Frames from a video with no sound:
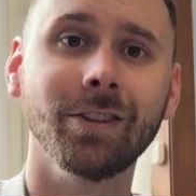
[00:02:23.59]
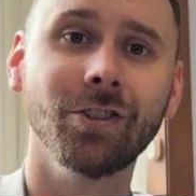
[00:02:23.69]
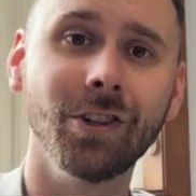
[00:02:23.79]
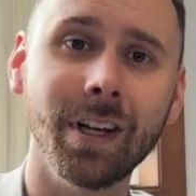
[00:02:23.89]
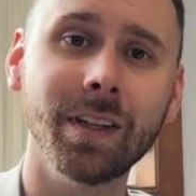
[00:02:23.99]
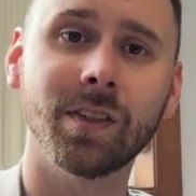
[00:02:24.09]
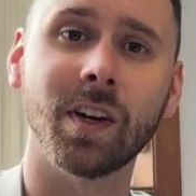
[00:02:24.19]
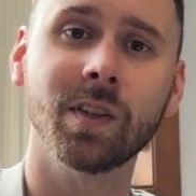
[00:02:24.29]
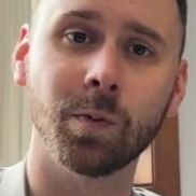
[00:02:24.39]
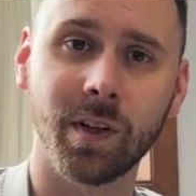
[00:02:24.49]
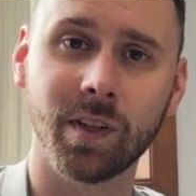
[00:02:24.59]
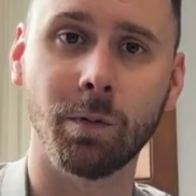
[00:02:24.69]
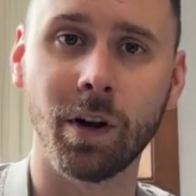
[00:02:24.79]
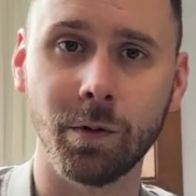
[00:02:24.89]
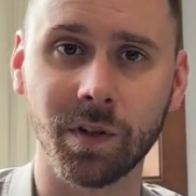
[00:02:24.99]
Jesus was the
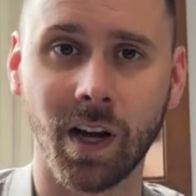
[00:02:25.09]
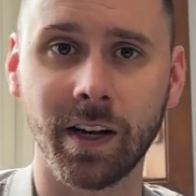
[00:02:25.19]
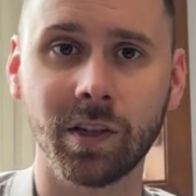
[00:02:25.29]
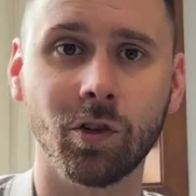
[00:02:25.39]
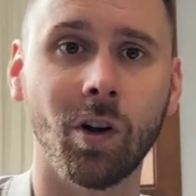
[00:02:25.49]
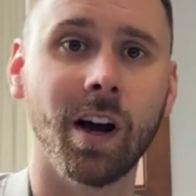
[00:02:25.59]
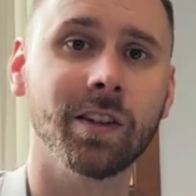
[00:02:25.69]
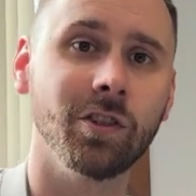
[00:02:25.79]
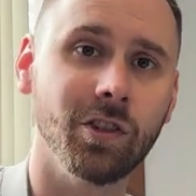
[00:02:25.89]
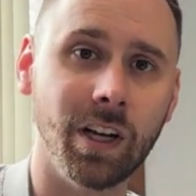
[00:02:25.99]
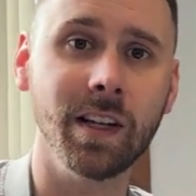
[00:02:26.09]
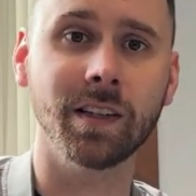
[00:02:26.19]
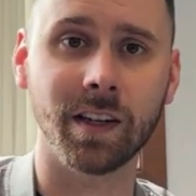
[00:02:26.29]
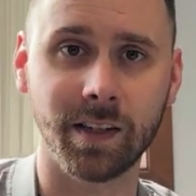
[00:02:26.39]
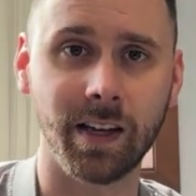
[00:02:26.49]
one who was on his cross.
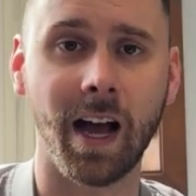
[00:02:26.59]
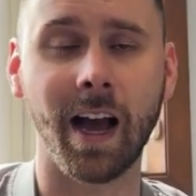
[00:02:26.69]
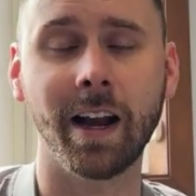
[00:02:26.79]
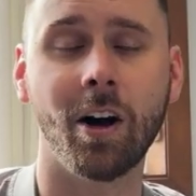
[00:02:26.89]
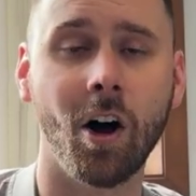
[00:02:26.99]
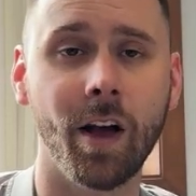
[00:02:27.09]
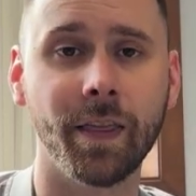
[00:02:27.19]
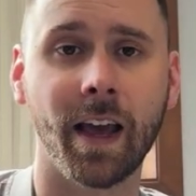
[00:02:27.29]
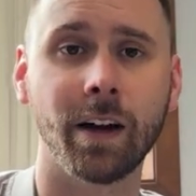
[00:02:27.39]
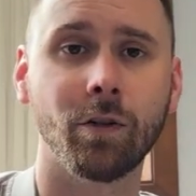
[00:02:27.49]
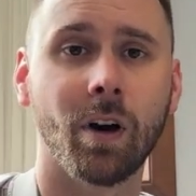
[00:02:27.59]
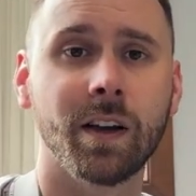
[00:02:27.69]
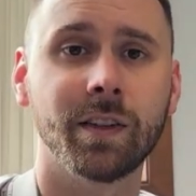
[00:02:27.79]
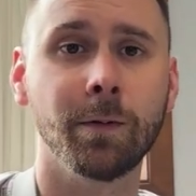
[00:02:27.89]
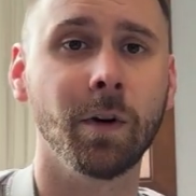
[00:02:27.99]
Jesus died on that
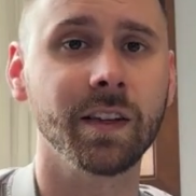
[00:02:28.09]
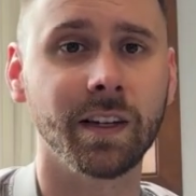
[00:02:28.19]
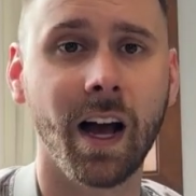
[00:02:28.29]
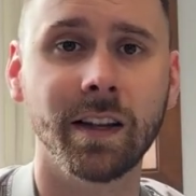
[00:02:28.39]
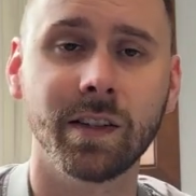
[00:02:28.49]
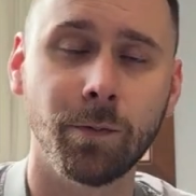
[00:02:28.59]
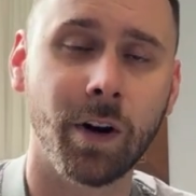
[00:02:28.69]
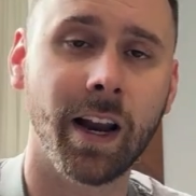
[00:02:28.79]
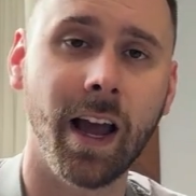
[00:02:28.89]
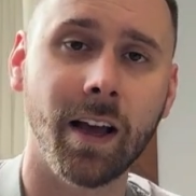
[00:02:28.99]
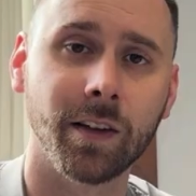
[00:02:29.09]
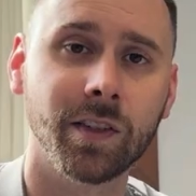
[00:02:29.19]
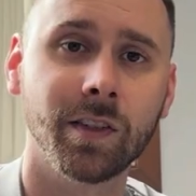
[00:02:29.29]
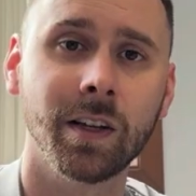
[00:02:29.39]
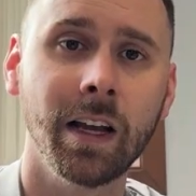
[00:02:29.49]
cross. It was not someone
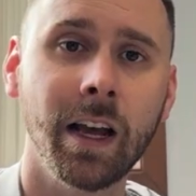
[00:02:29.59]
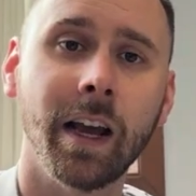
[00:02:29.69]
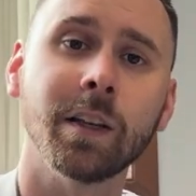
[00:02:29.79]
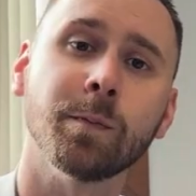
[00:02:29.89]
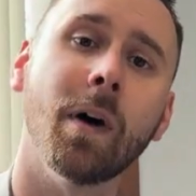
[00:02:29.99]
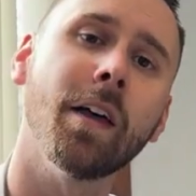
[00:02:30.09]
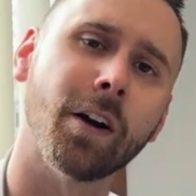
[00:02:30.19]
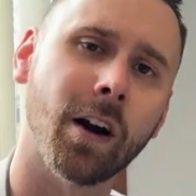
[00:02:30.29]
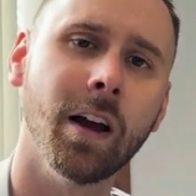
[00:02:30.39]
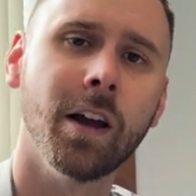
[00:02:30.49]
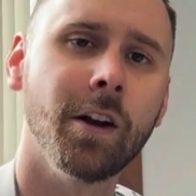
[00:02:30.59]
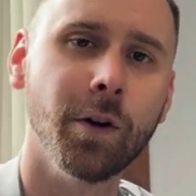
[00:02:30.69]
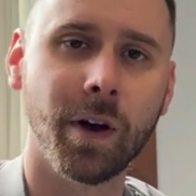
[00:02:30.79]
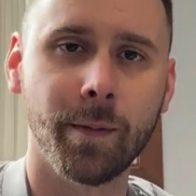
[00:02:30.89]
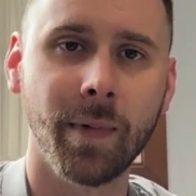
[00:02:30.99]
else. His mother
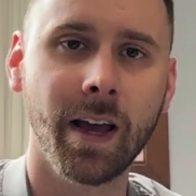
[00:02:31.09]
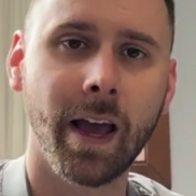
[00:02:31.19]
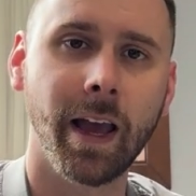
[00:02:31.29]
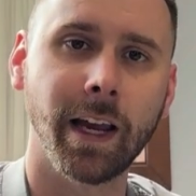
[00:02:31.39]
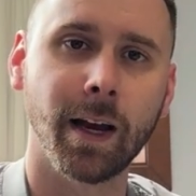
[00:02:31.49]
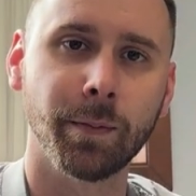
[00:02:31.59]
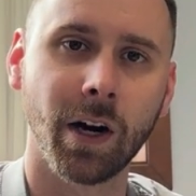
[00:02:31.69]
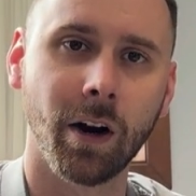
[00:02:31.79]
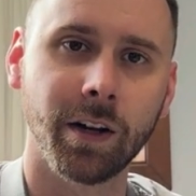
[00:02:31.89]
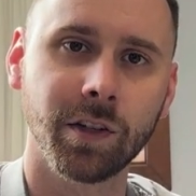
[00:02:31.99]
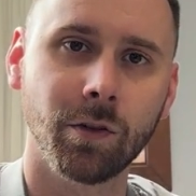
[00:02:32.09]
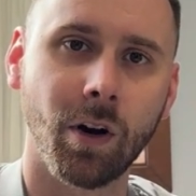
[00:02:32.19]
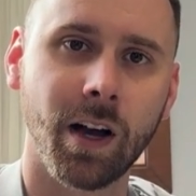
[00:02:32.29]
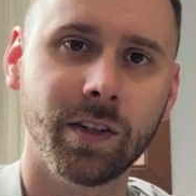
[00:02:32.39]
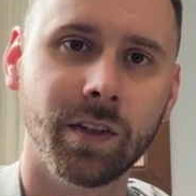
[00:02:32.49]
knew him hanging up there on his
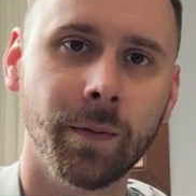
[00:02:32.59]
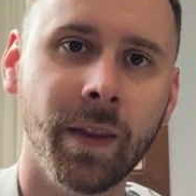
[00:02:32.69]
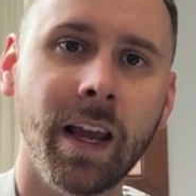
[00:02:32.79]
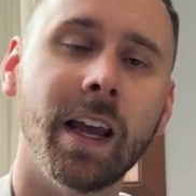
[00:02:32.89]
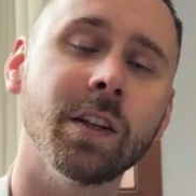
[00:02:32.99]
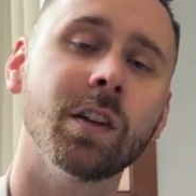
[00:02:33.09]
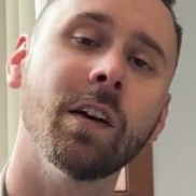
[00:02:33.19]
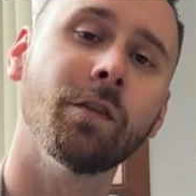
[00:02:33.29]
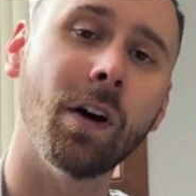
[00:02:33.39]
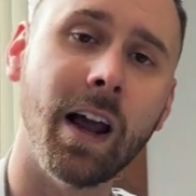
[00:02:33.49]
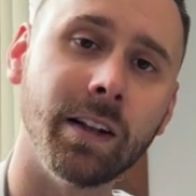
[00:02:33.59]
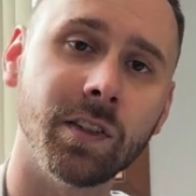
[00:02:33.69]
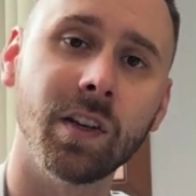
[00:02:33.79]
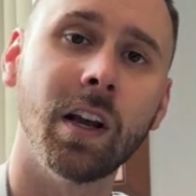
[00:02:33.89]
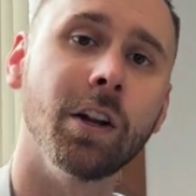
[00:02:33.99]
cross. His
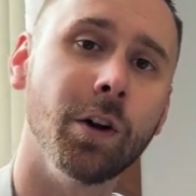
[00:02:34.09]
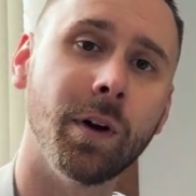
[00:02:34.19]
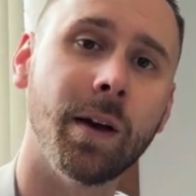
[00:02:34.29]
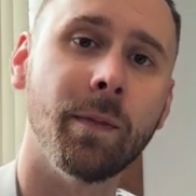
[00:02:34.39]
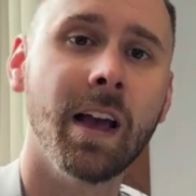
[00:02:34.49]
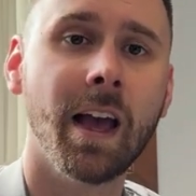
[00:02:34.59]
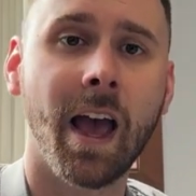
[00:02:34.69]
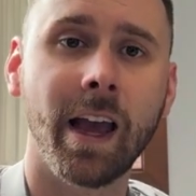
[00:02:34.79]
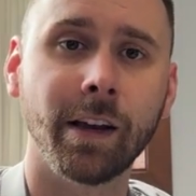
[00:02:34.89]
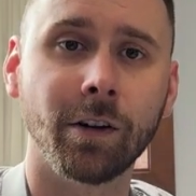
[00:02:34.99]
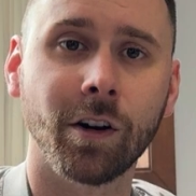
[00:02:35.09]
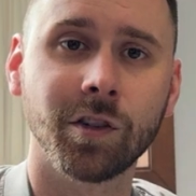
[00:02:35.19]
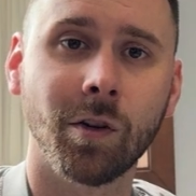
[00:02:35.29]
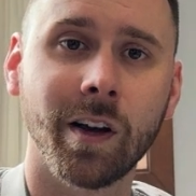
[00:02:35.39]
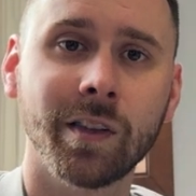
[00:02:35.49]
friends knew him hanging there on his
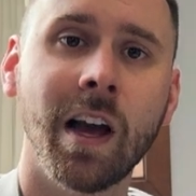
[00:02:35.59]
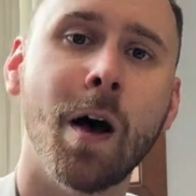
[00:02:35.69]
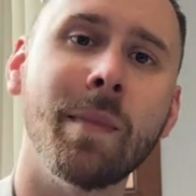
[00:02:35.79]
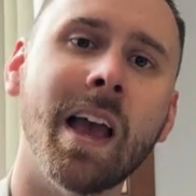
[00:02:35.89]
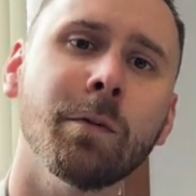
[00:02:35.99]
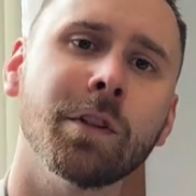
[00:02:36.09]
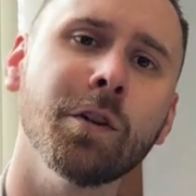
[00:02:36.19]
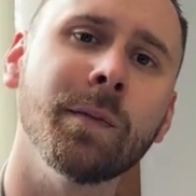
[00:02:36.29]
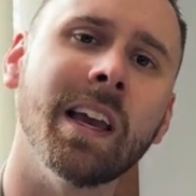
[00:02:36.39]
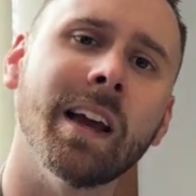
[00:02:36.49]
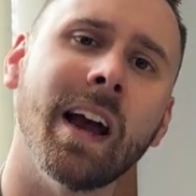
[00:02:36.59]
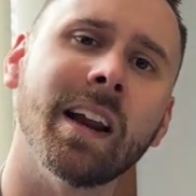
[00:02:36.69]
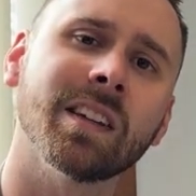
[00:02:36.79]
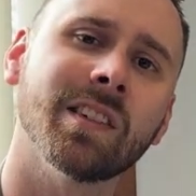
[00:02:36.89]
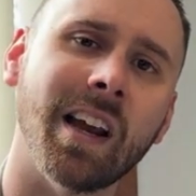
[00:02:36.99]
cross. A man with whom he had had
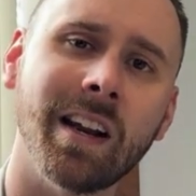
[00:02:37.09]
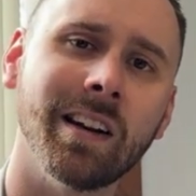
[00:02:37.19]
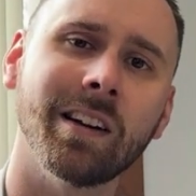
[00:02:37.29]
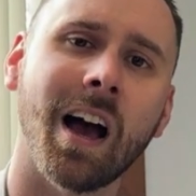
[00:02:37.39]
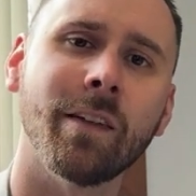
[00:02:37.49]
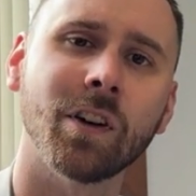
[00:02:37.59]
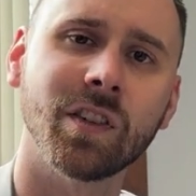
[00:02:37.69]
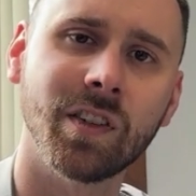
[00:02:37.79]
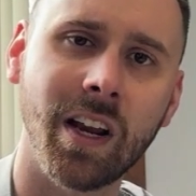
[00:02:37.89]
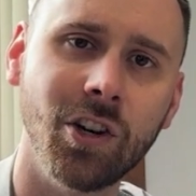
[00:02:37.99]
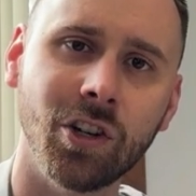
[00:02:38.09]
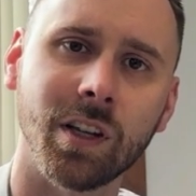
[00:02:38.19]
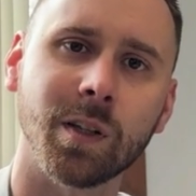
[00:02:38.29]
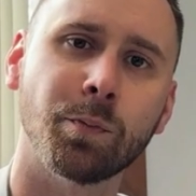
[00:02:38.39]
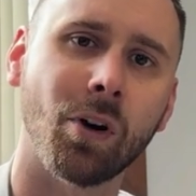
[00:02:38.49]
extended
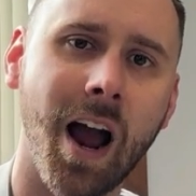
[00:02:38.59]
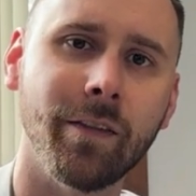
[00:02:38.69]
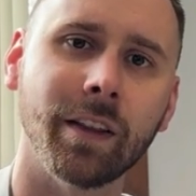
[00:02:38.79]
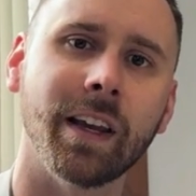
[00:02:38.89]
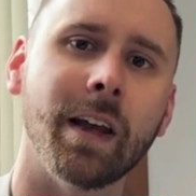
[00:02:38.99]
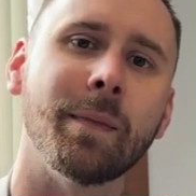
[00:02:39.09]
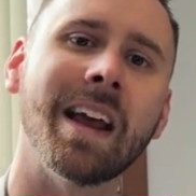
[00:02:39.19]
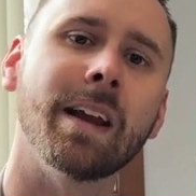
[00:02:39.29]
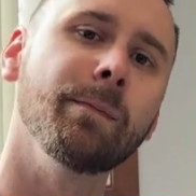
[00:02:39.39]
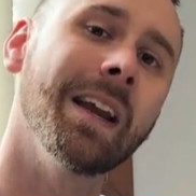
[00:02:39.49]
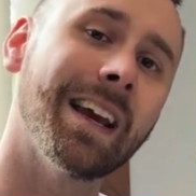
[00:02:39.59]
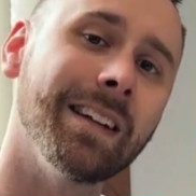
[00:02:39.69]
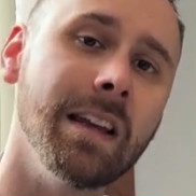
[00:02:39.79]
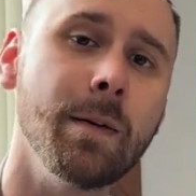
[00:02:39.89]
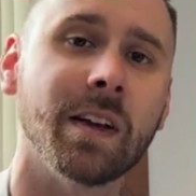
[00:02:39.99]
conversations privately, a man named
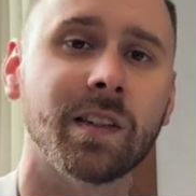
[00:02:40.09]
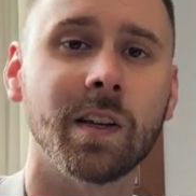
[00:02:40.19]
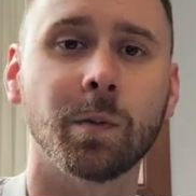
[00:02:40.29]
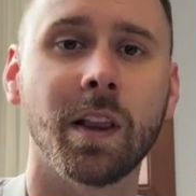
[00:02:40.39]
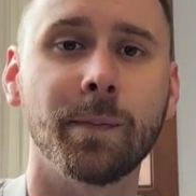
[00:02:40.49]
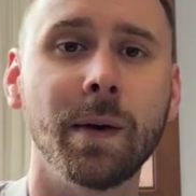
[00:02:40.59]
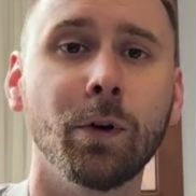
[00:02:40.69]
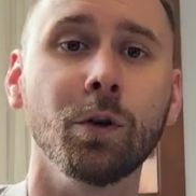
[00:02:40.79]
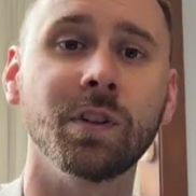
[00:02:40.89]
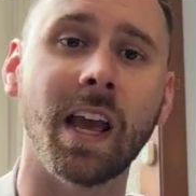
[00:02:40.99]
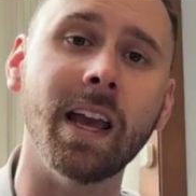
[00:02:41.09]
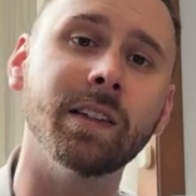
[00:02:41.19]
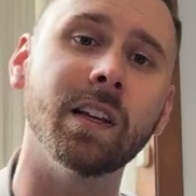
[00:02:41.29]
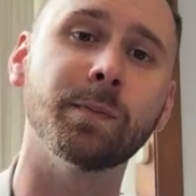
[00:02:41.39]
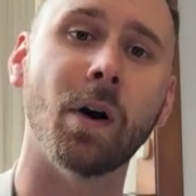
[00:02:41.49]
Nicodemus, is one of the people who takes
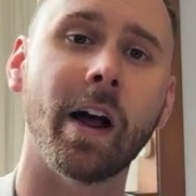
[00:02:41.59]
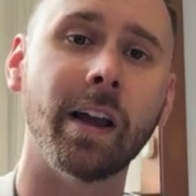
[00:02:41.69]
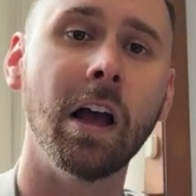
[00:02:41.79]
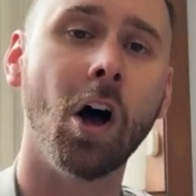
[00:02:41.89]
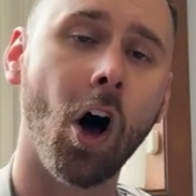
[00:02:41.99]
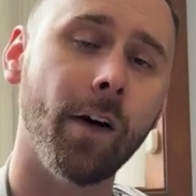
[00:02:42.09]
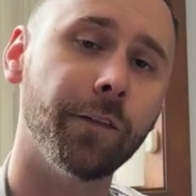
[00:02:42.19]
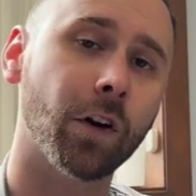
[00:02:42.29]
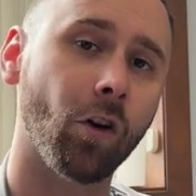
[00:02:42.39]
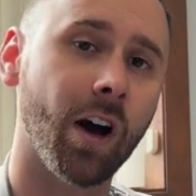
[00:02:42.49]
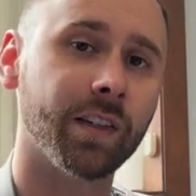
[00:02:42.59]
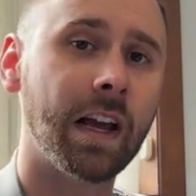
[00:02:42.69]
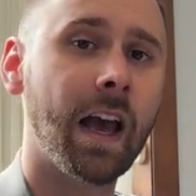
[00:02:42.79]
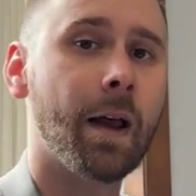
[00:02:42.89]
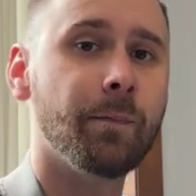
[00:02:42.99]
his body off the cross
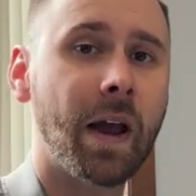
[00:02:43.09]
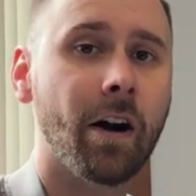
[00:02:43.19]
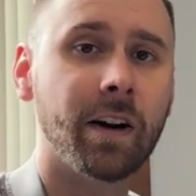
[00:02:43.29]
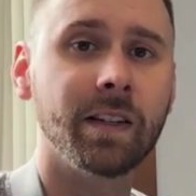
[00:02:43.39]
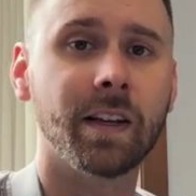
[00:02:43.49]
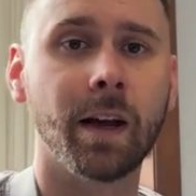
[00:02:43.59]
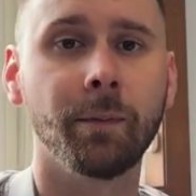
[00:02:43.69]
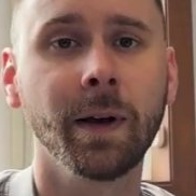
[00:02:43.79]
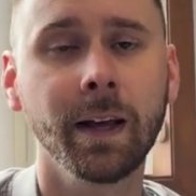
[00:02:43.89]
and buries him.